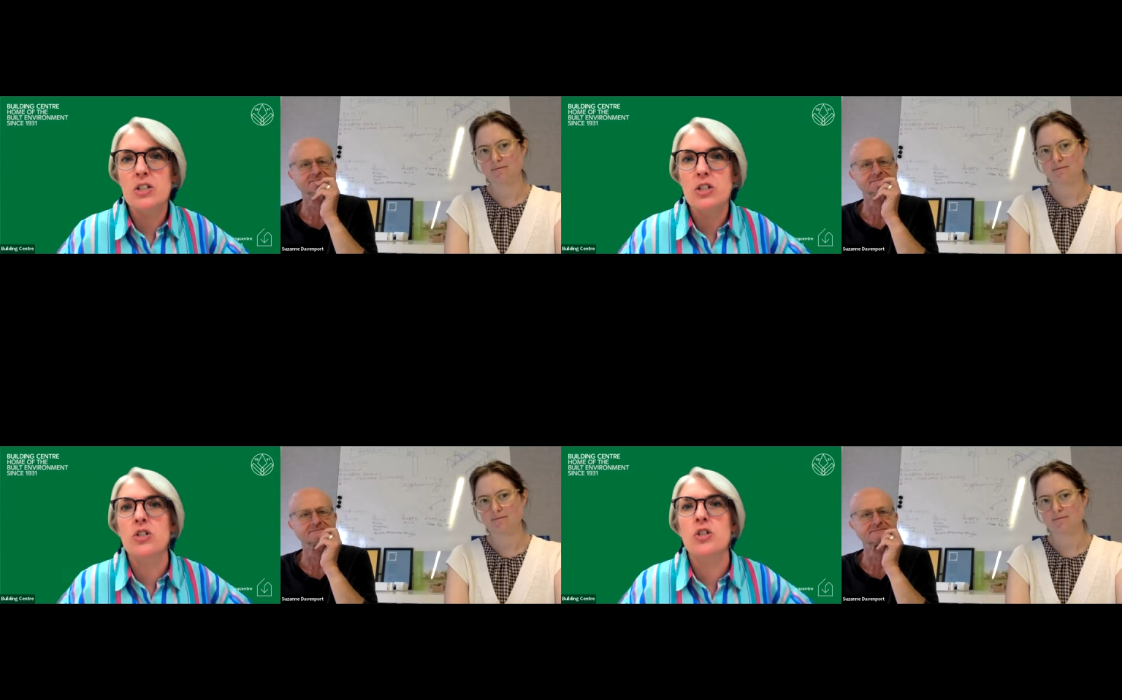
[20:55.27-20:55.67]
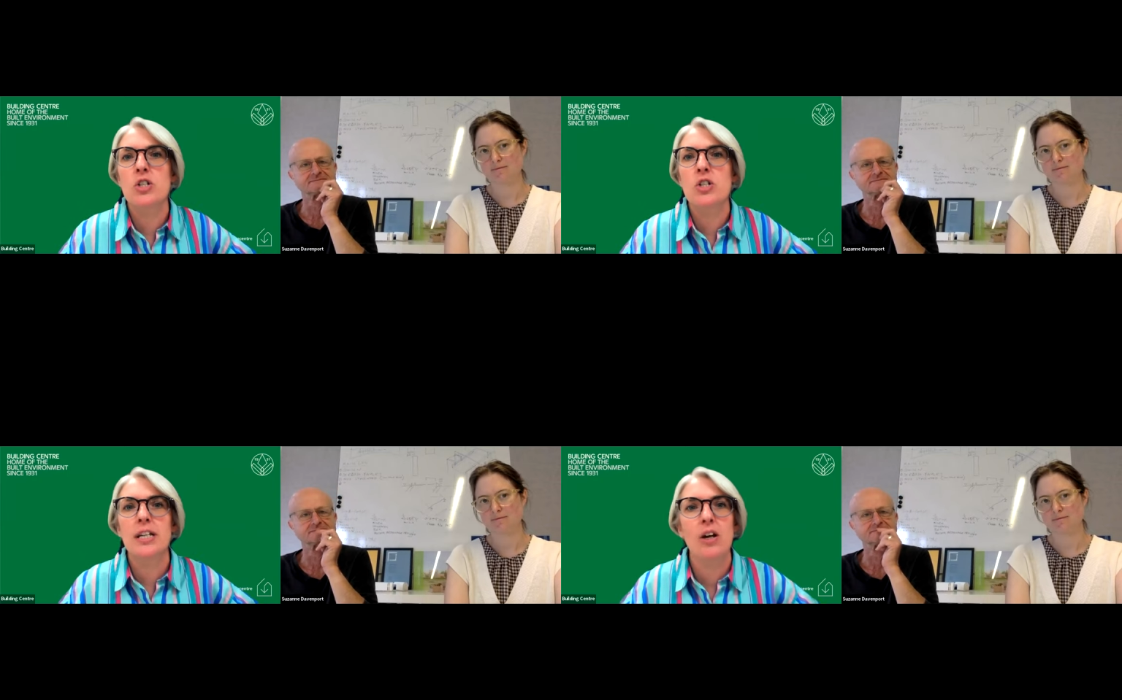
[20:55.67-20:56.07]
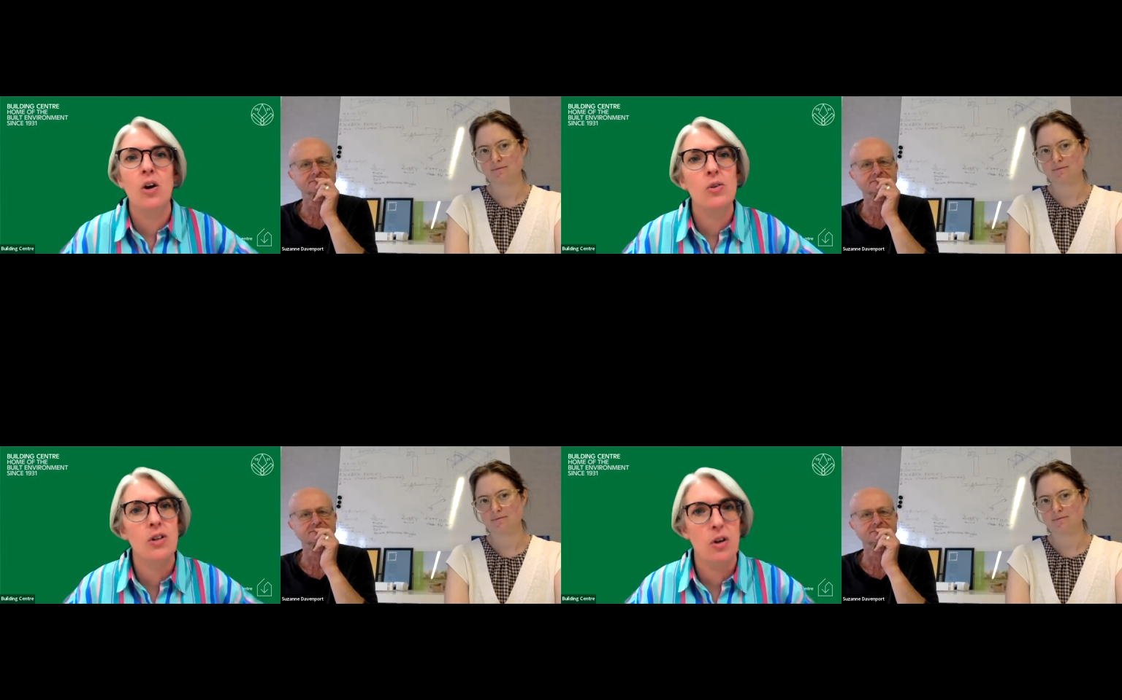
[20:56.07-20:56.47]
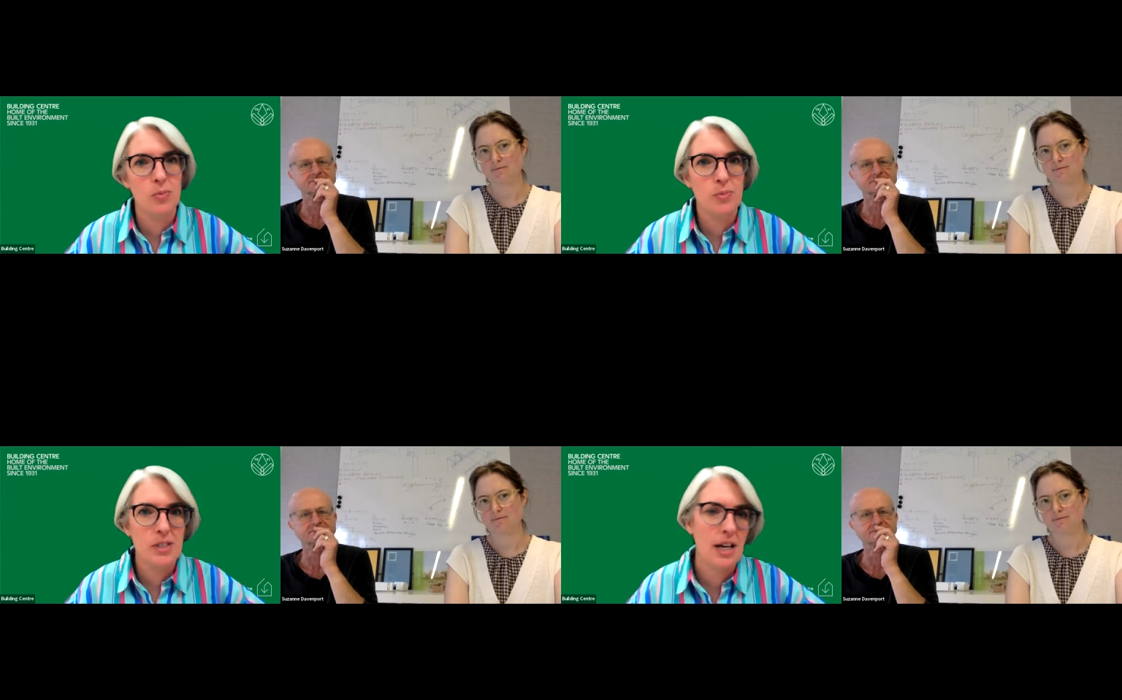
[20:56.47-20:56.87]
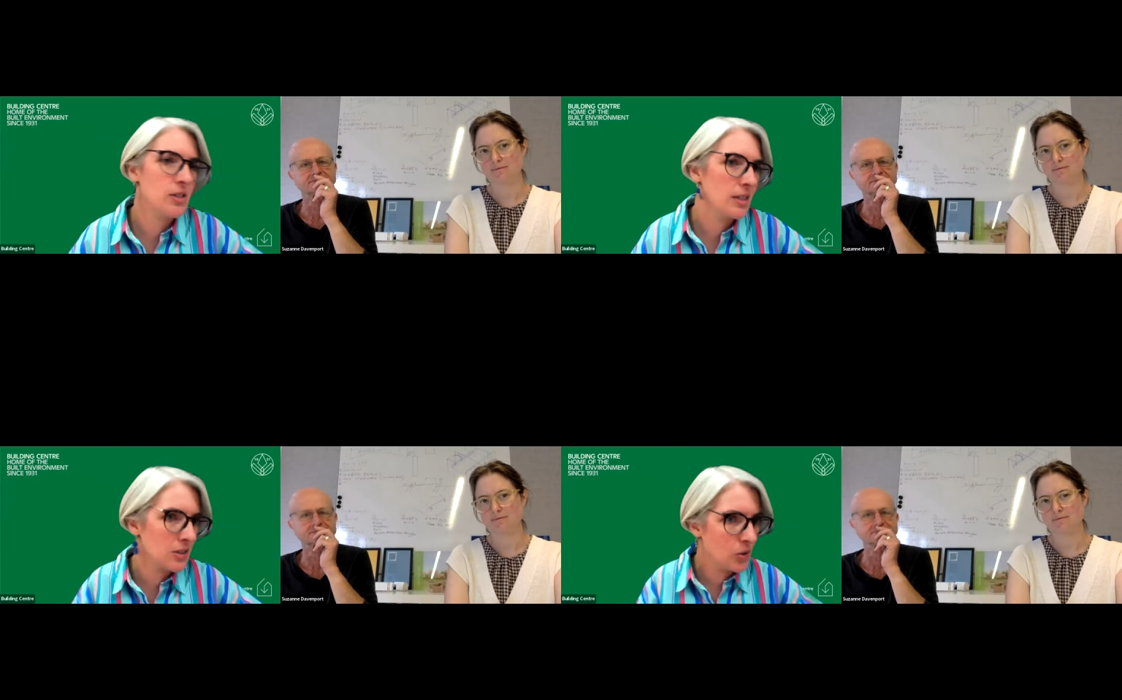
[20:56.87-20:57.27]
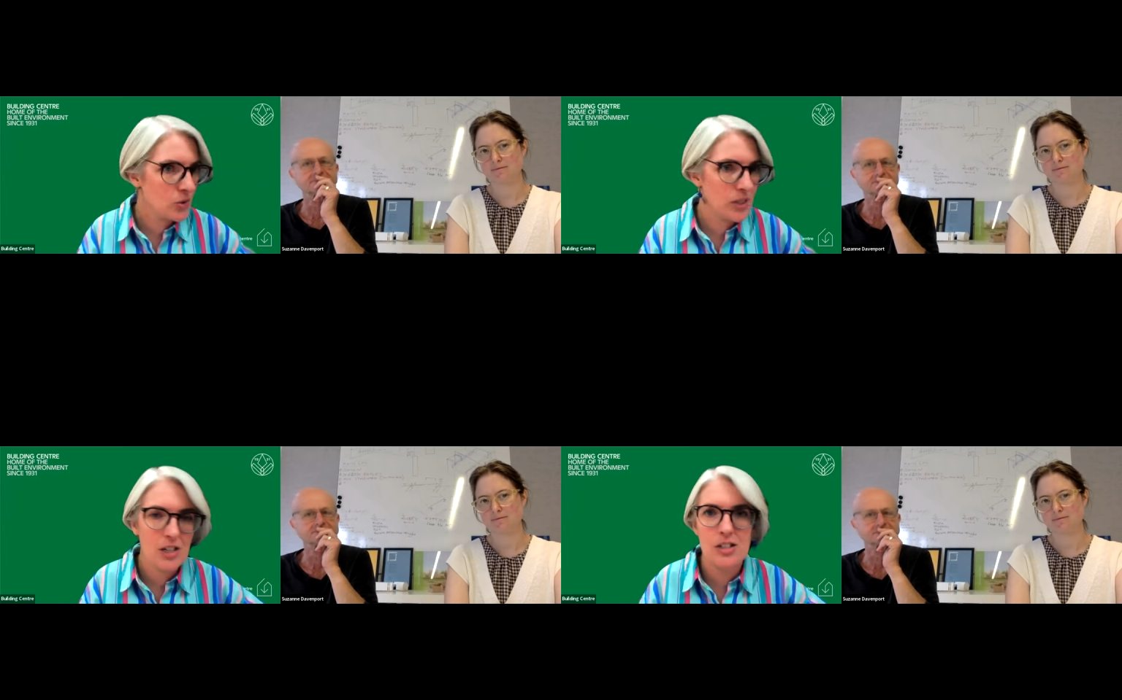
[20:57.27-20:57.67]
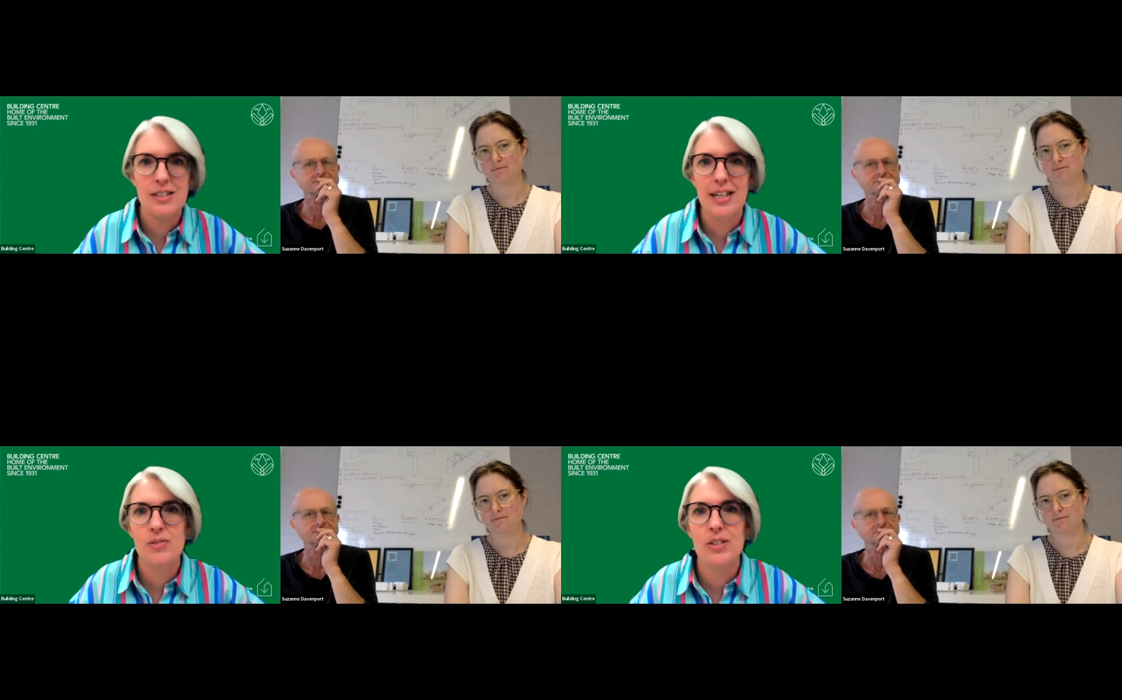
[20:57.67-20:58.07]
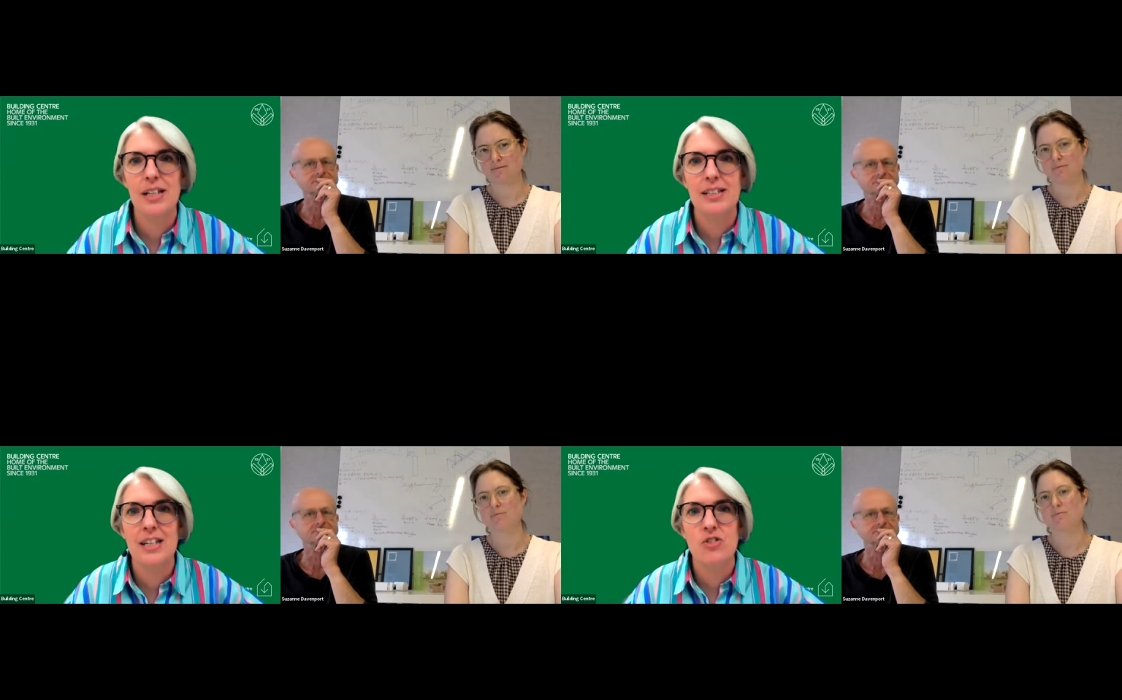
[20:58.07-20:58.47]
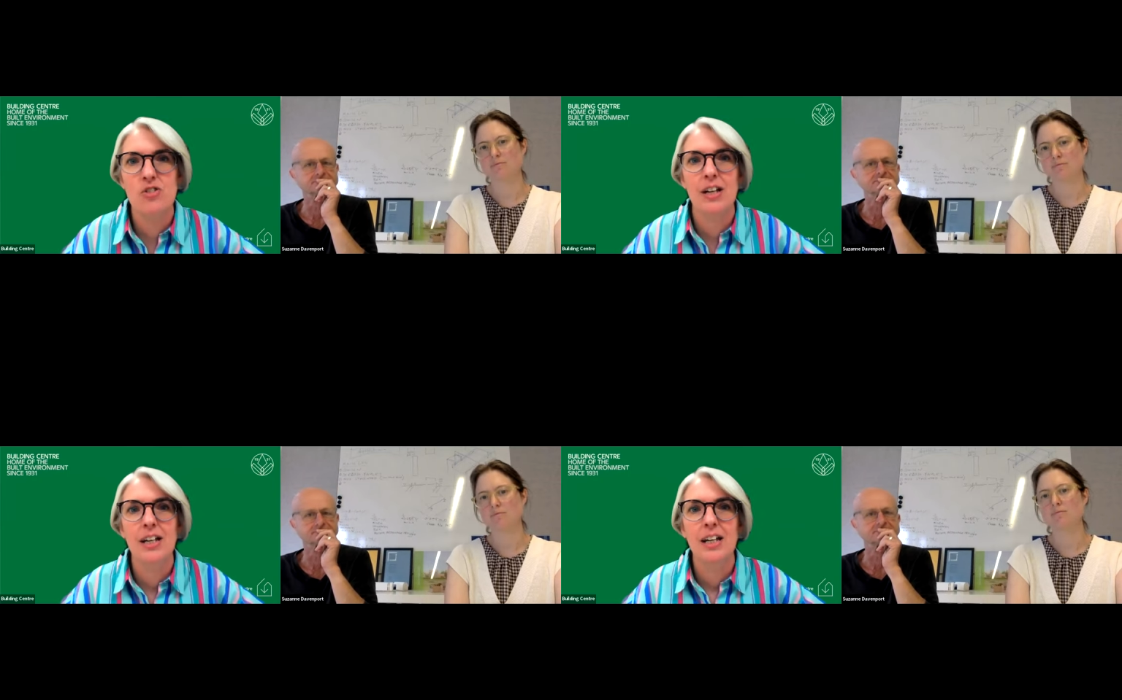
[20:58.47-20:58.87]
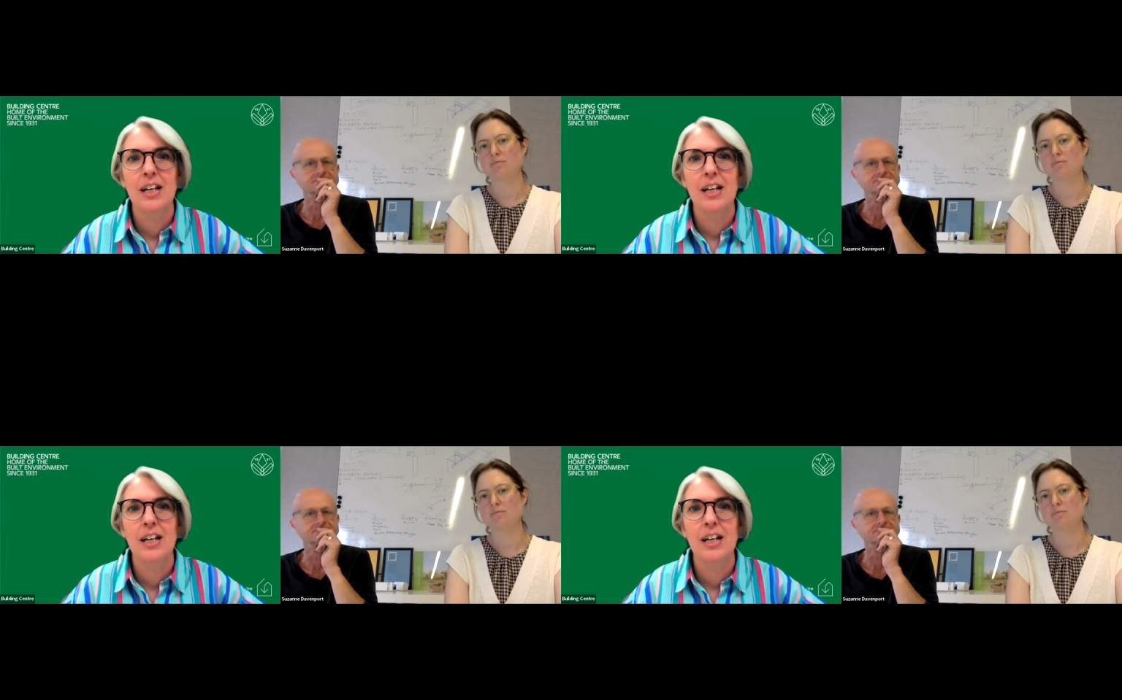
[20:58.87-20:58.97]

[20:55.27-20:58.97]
Speaker 1: institutionally owned homes housing associations council etc